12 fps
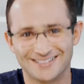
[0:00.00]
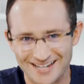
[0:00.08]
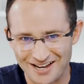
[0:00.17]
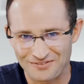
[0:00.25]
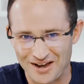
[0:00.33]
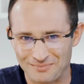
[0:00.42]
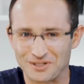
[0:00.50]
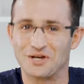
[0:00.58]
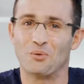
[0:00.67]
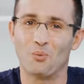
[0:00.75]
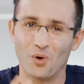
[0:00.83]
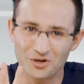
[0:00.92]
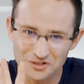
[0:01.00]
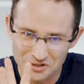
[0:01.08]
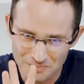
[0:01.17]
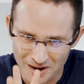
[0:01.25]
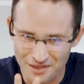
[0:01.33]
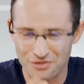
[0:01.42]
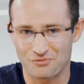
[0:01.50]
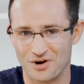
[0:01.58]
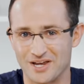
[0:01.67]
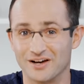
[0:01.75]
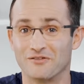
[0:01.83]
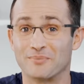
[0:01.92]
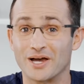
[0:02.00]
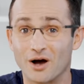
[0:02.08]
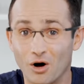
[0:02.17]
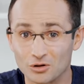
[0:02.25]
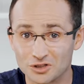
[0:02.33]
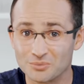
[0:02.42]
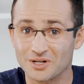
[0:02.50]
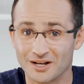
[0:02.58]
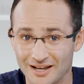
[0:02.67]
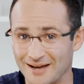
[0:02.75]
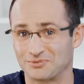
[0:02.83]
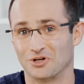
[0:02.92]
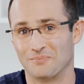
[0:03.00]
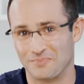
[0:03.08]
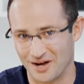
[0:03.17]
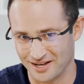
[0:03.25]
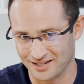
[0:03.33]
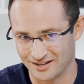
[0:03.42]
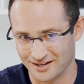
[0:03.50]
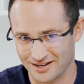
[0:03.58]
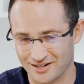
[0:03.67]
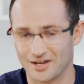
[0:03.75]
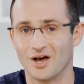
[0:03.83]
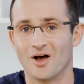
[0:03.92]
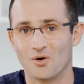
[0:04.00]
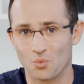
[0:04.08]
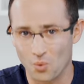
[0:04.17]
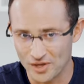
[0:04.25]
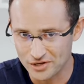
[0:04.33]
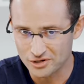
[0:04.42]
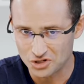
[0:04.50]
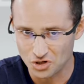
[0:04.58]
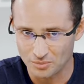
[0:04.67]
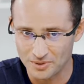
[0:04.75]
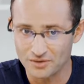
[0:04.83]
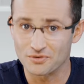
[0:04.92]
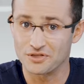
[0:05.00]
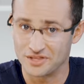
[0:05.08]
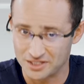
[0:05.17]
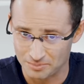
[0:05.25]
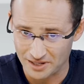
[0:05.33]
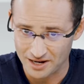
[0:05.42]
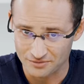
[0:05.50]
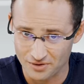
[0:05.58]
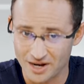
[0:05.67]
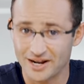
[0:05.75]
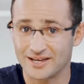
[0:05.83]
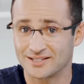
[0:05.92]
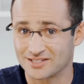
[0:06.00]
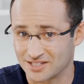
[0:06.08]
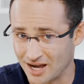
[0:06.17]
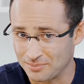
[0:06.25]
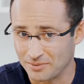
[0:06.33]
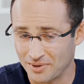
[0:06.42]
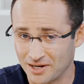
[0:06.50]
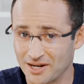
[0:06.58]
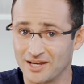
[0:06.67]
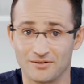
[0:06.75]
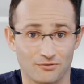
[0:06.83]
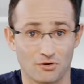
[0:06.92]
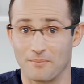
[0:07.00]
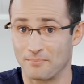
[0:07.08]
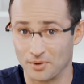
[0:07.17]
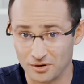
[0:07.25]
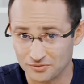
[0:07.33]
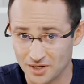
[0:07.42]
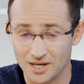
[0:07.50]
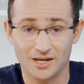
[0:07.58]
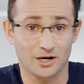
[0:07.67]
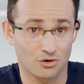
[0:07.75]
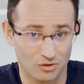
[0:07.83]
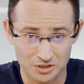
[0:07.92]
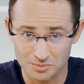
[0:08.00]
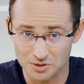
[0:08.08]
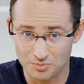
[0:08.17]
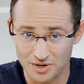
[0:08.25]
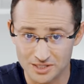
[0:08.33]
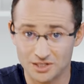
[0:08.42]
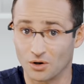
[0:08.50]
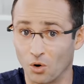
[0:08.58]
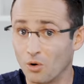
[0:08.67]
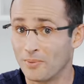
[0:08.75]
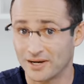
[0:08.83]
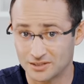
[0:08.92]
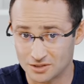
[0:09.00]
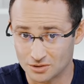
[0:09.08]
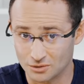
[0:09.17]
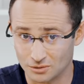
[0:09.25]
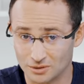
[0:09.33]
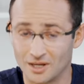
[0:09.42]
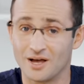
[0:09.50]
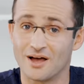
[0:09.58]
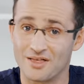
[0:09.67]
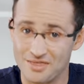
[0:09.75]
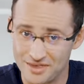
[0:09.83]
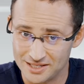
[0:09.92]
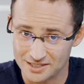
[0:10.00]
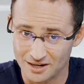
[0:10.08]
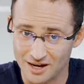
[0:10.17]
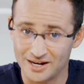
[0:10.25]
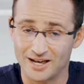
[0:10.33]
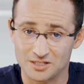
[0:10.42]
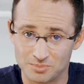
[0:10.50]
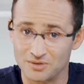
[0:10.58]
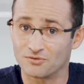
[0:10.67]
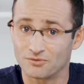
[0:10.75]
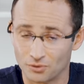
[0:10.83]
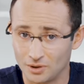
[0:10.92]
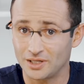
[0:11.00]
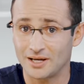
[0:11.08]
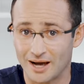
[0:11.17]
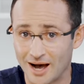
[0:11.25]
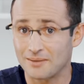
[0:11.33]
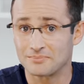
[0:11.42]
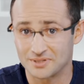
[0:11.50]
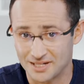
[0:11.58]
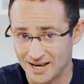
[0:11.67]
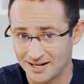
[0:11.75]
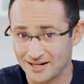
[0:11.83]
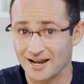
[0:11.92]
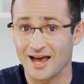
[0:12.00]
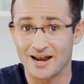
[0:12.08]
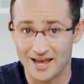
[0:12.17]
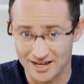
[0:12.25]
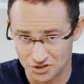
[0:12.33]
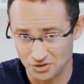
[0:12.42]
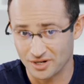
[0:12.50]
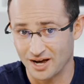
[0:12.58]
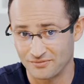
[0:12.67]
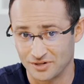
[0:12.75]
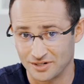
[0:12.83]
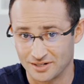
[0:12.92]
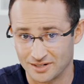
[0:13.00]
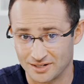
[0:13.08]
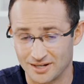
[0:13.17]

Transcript: Tech family, welcome to part three of my ultimate laptop buying guide. Whether you're shopping for this Black Friday, Cyber Monday, for a birthday, a Christmas present, or back to school, this guide has been fully updated and has you covered.